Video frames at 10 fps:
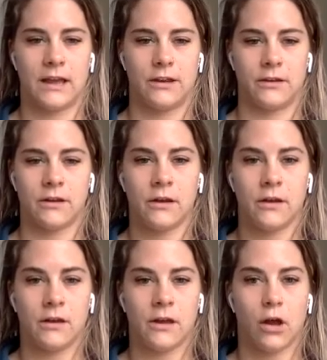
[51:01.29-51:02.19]
And
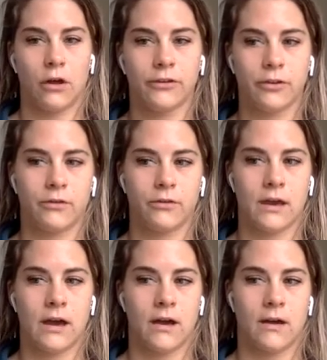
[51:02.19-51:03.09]
also
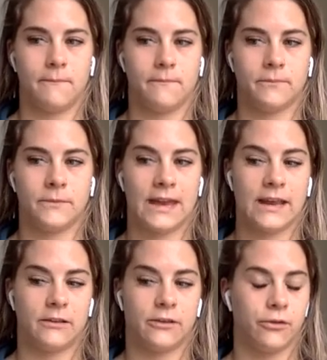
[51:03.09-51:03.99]

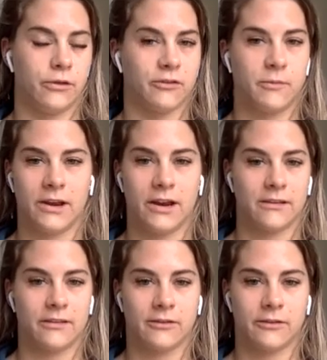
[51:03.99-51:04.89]
getting to
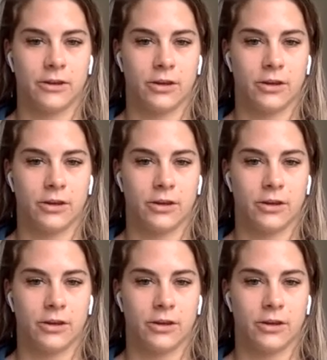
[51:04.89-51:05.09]
experience